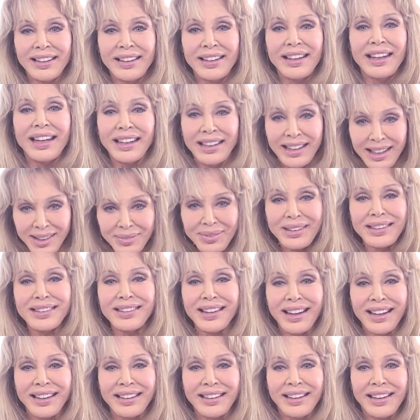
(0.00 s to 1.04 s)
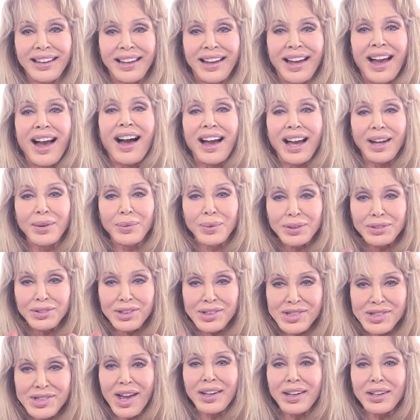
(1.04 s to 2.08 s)
It can be done. I will
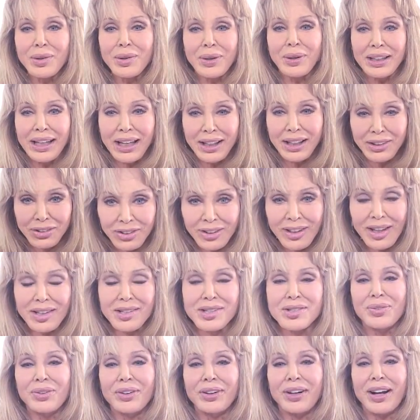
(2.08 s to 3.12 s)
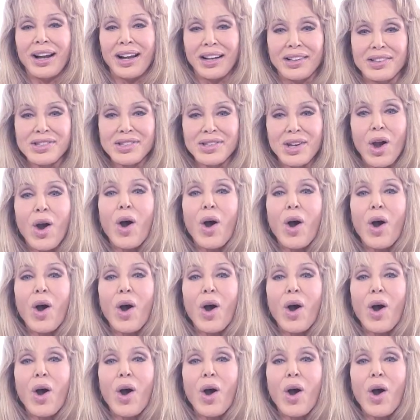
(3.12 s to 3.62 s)
design a workout just for us.